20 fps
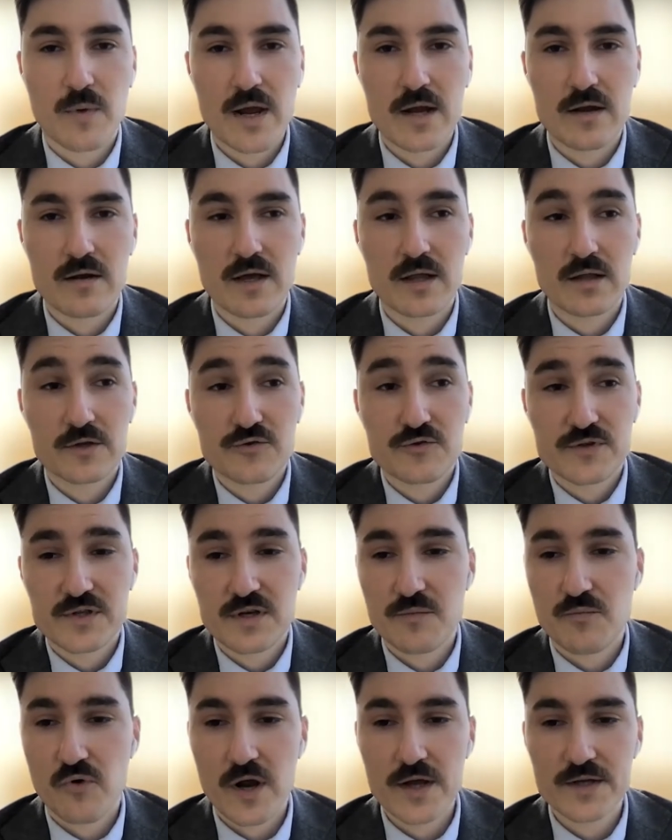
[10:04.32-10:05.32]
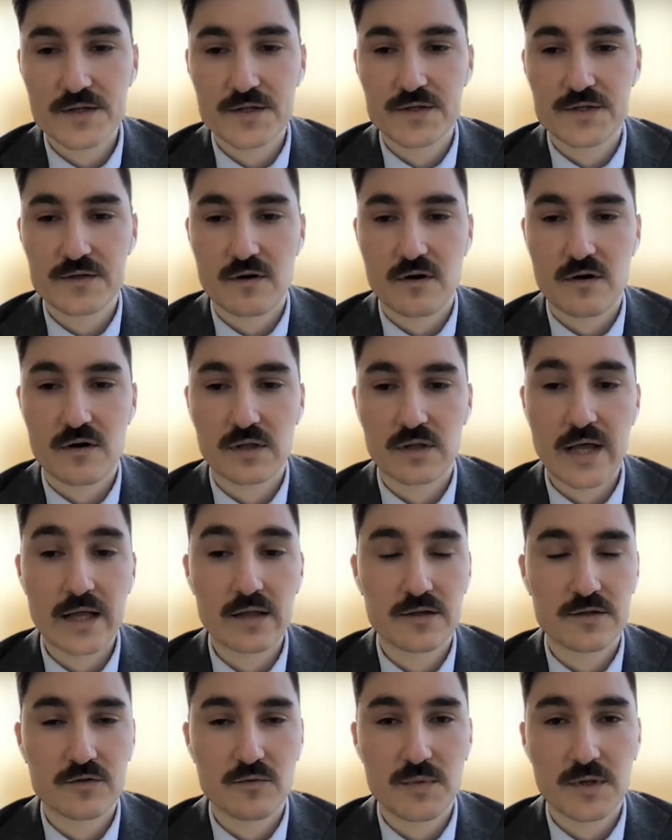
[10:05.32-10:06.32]
when electricity prices are
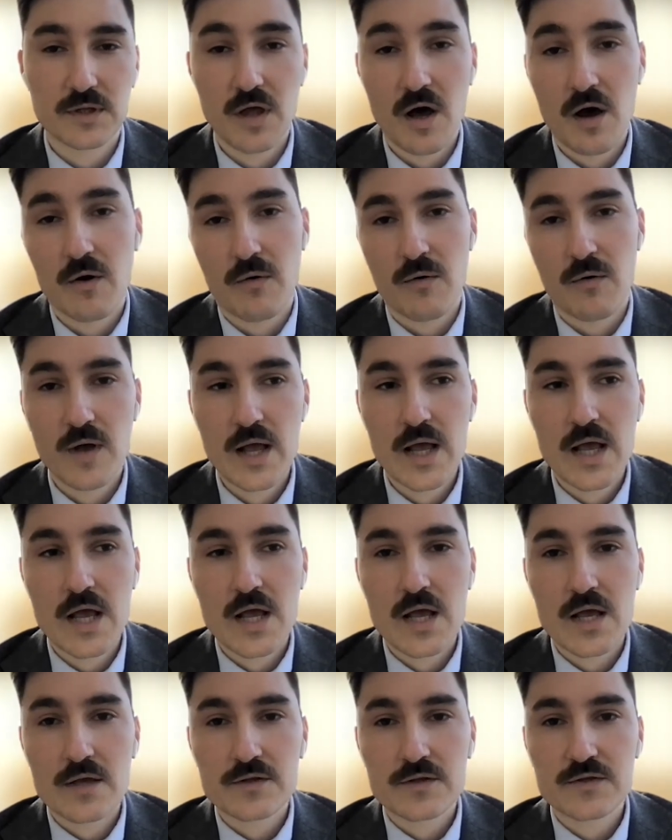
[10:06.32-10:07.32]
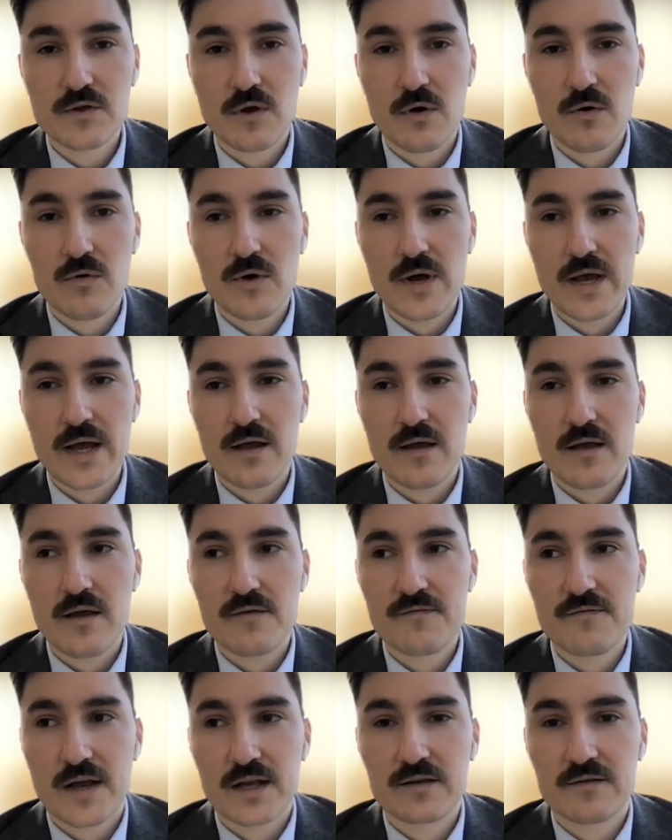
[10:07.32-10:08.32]
likely to be low. So
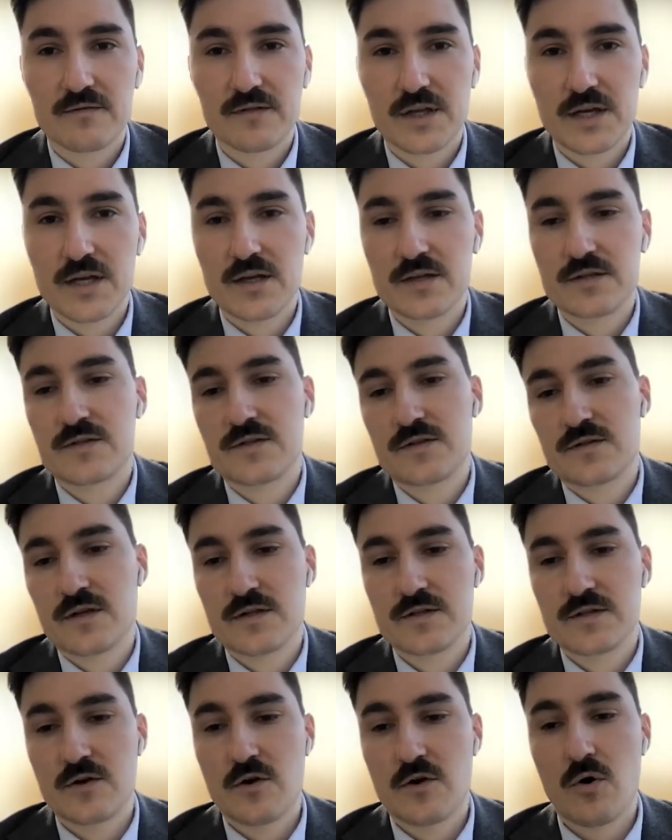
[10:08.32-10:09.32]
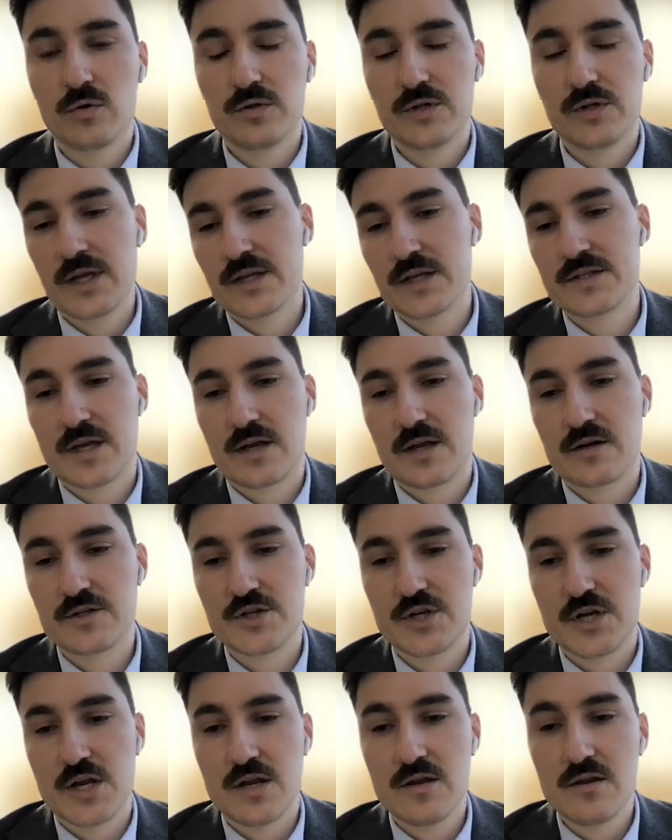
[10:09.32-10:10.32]
effectively, it's holding its
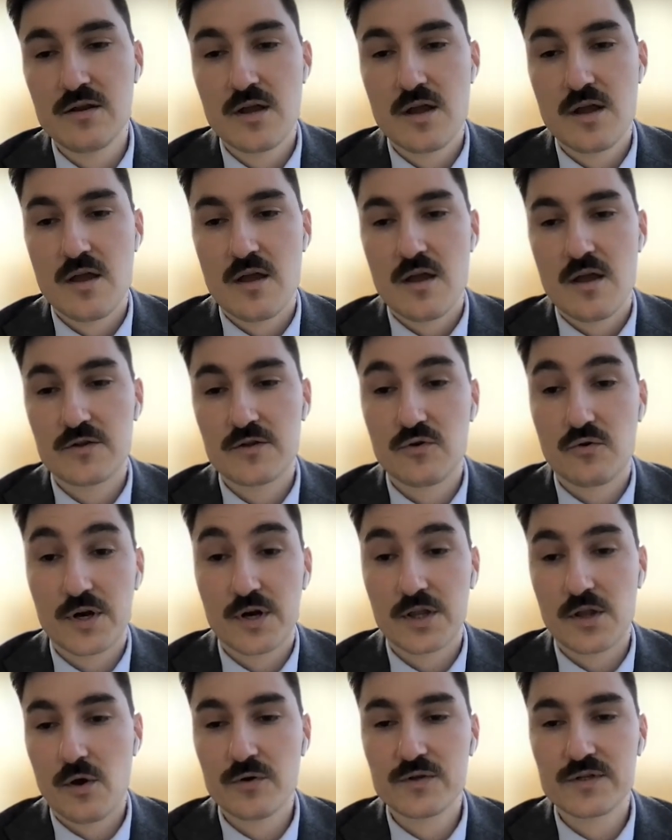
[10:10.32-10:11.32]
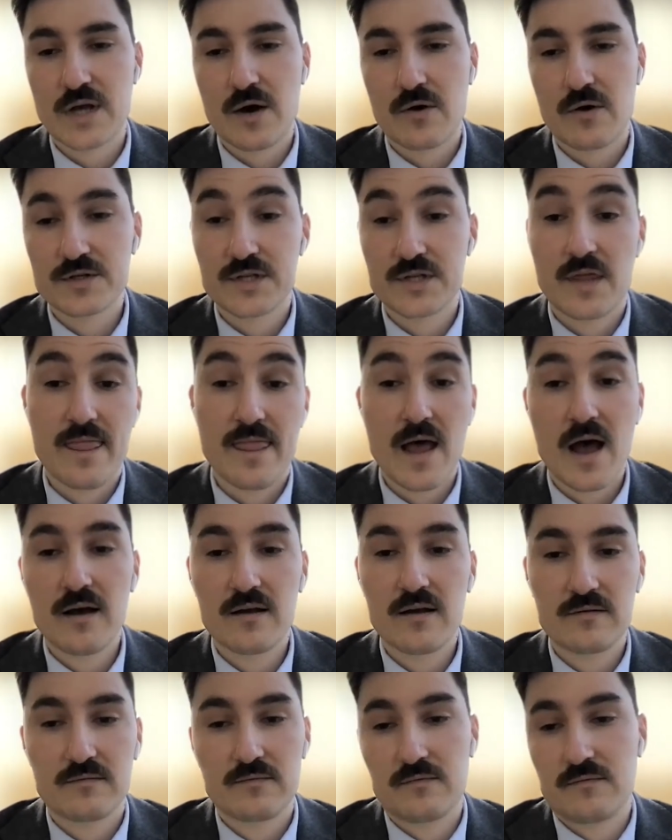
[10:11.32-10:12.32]
energy during those hours and
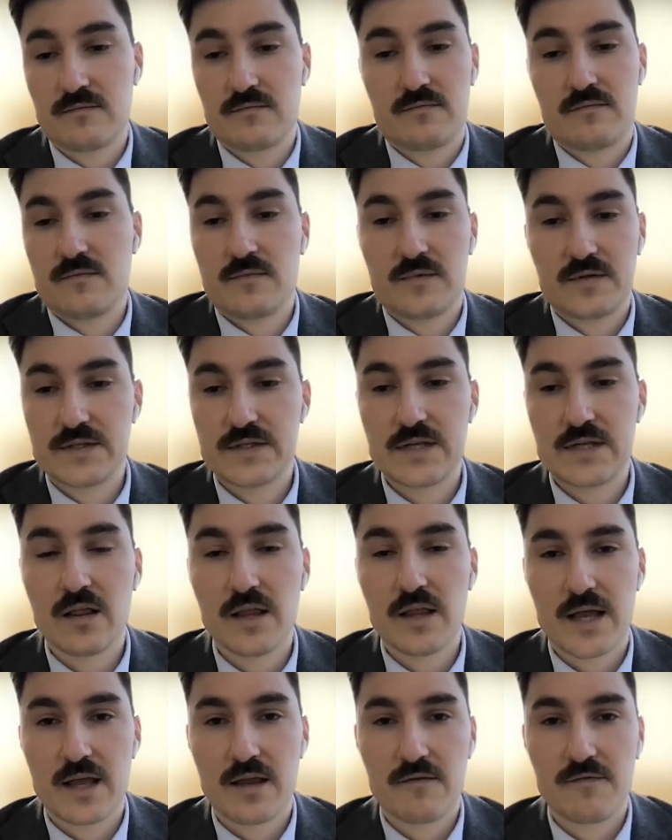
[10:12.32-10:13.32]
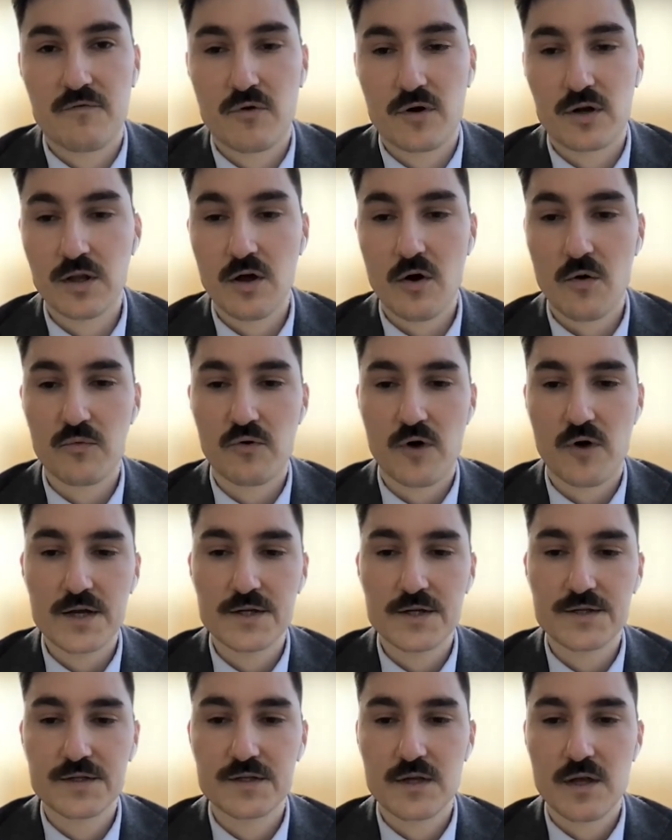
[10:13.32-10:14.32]
not selling for a low
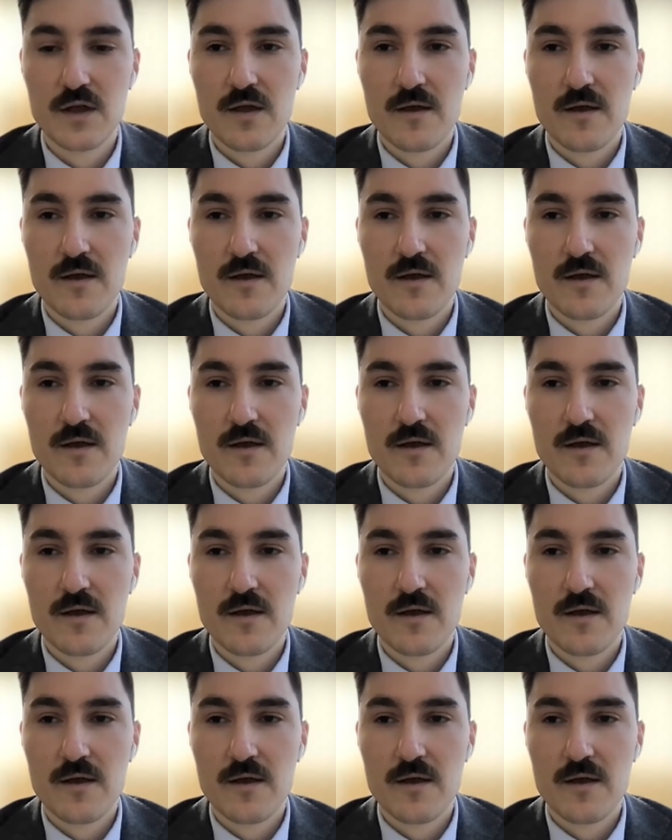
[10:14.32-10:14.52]
price.